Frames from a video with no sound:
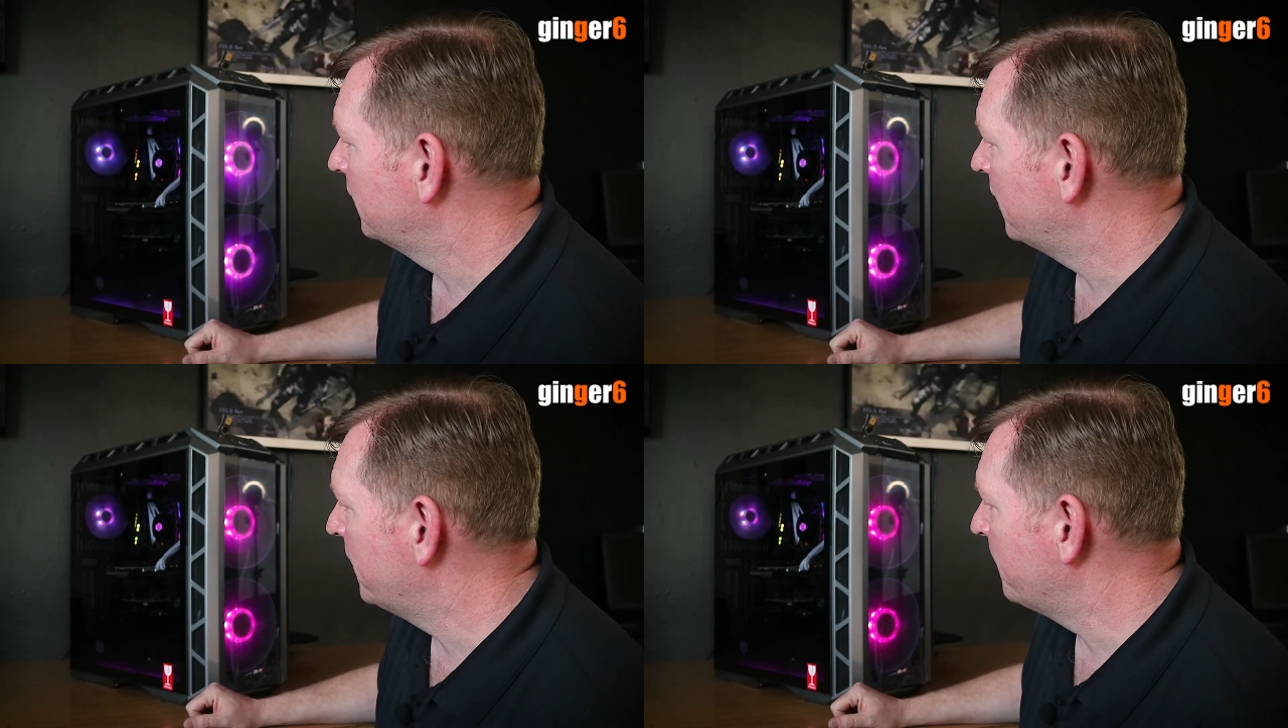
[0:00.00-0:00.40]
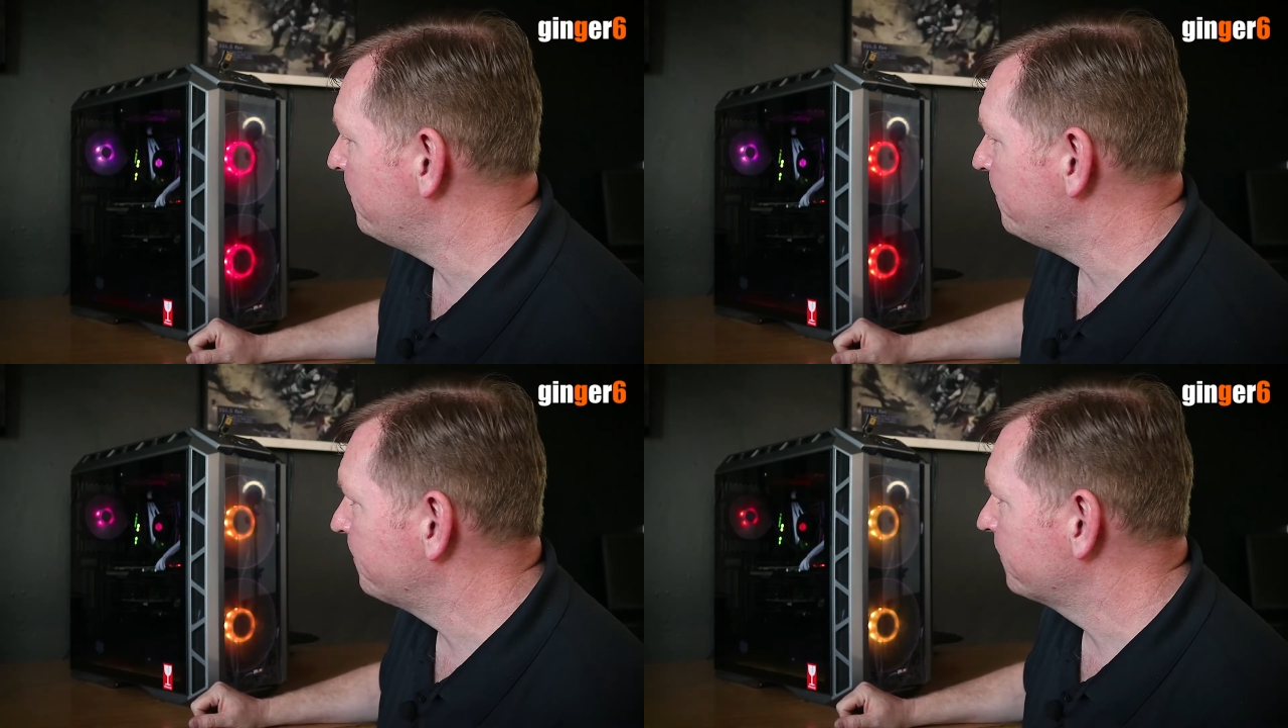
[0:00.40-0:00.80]

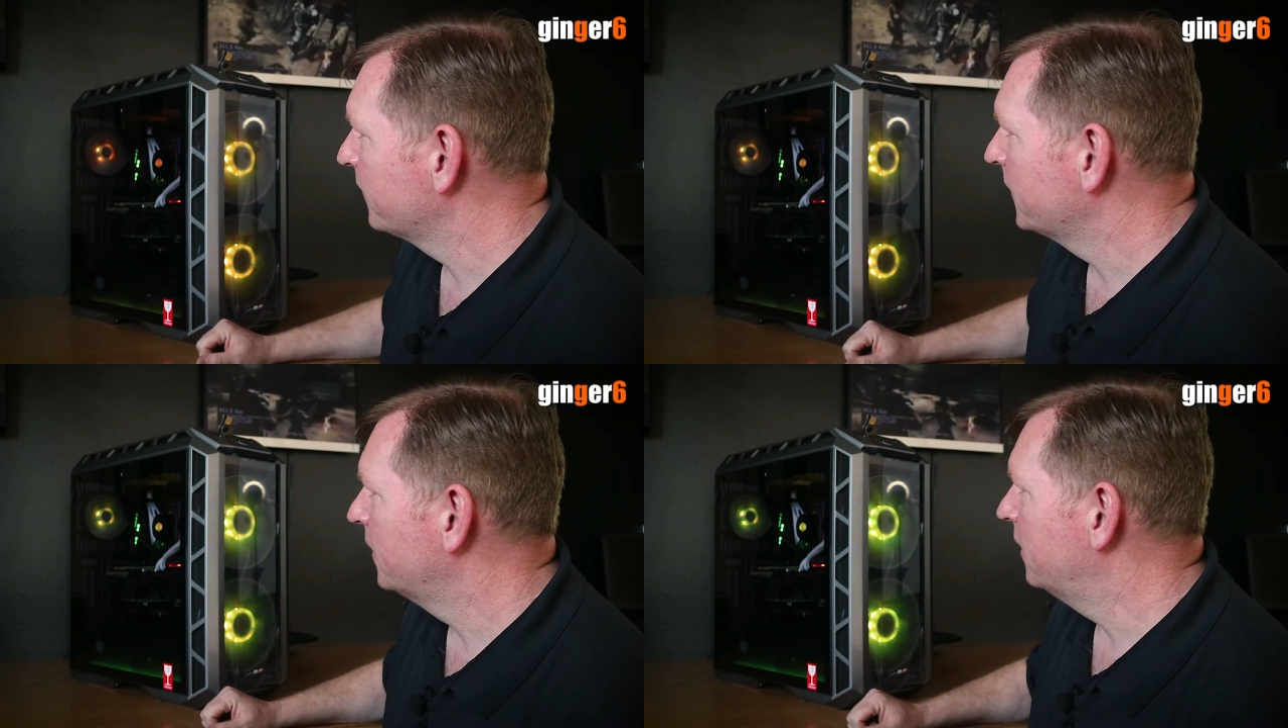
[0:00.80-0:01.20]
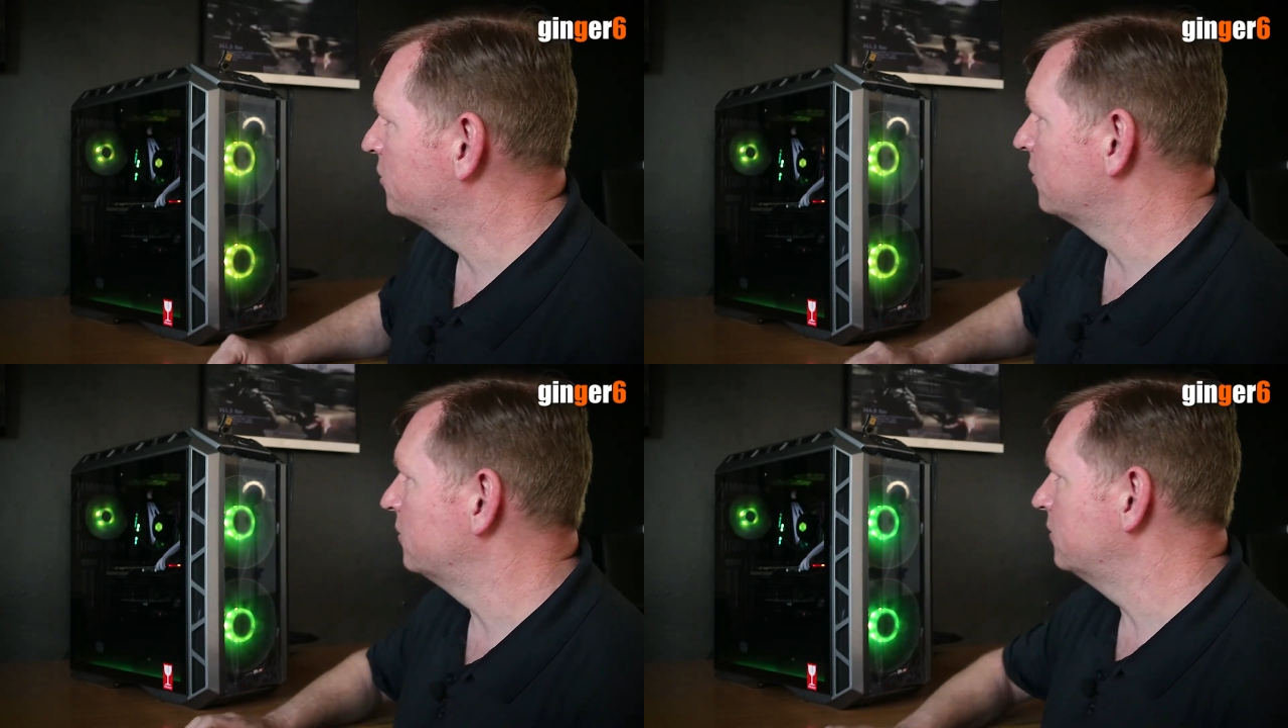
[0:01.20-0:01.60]
Um,
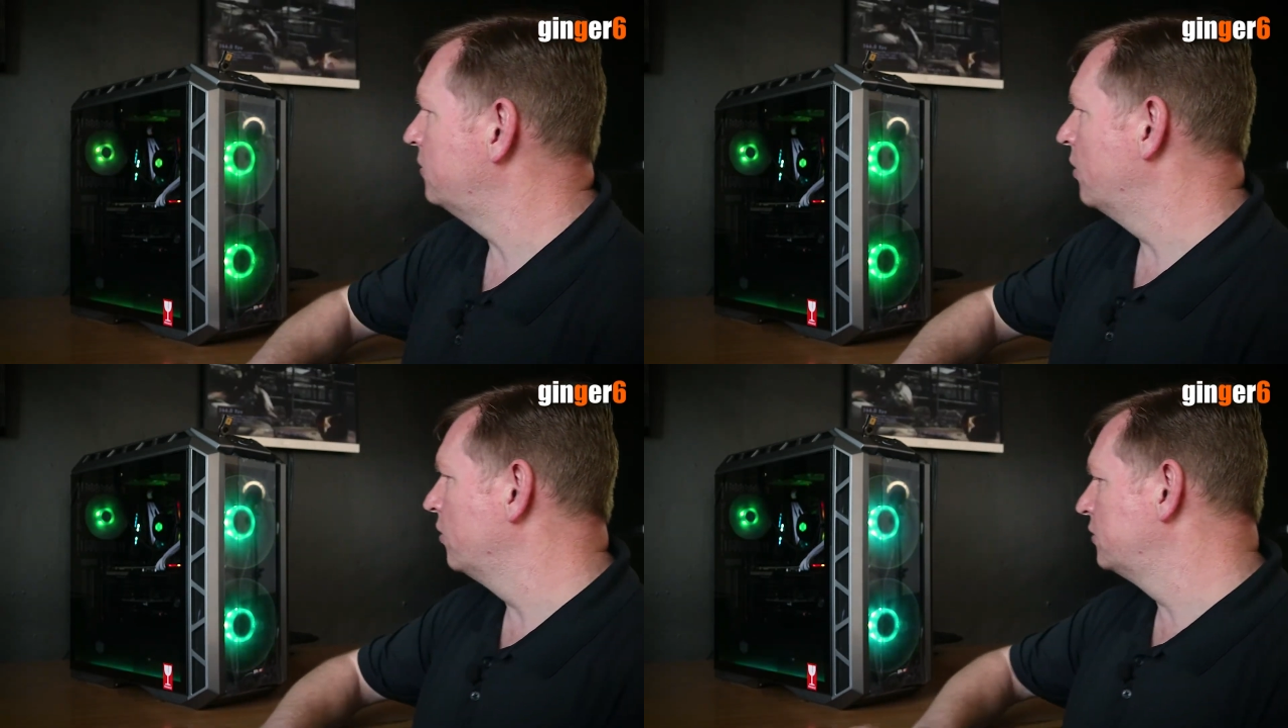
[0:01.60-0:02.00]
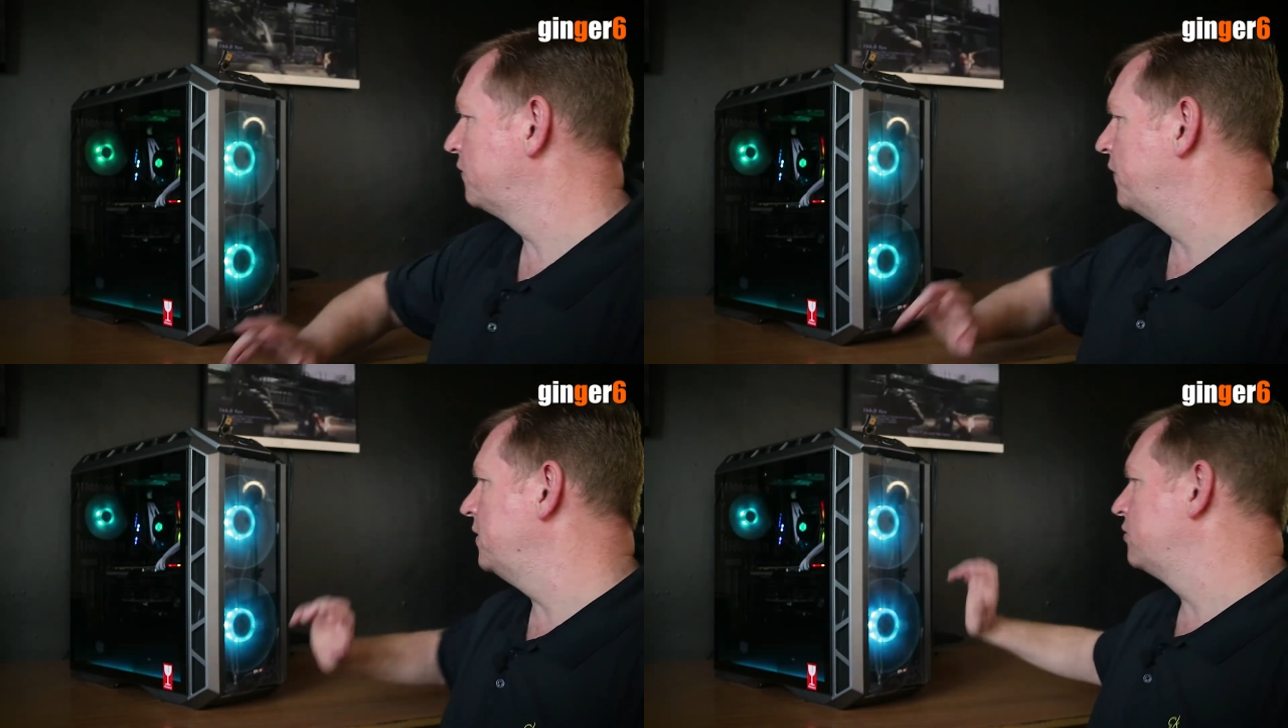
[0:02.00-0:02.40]
it's got
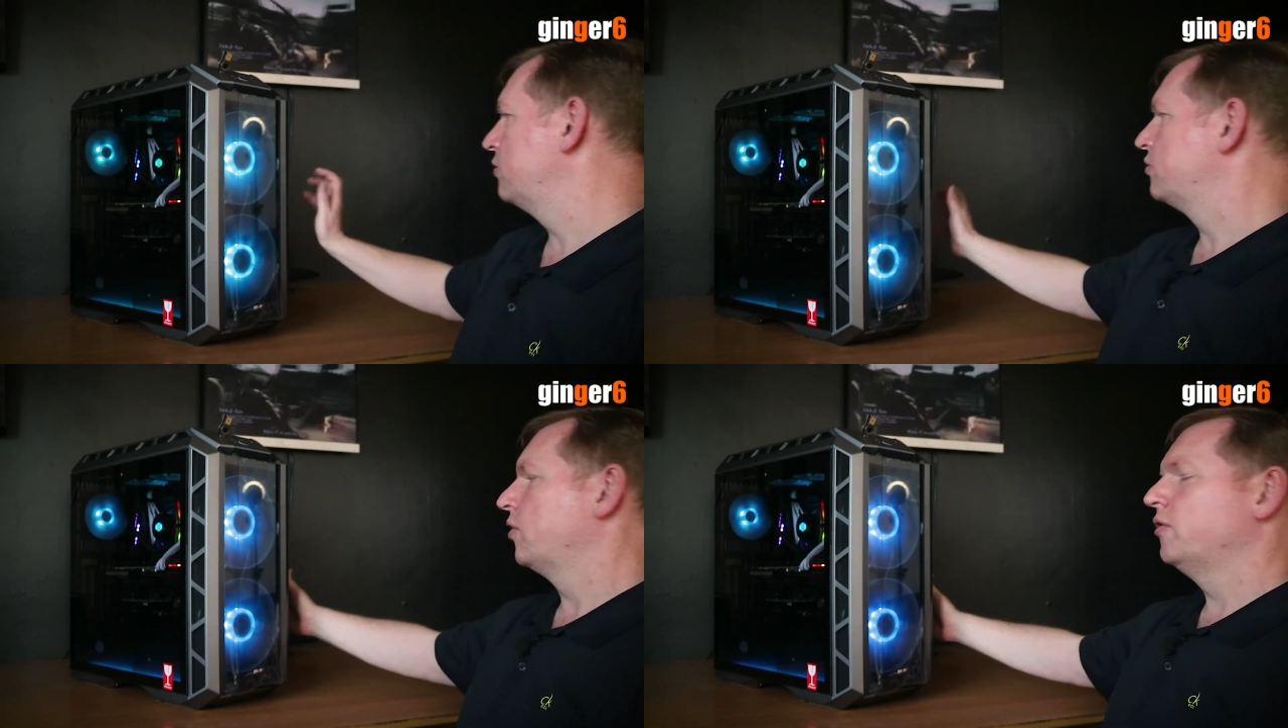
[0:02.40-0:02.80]
nice features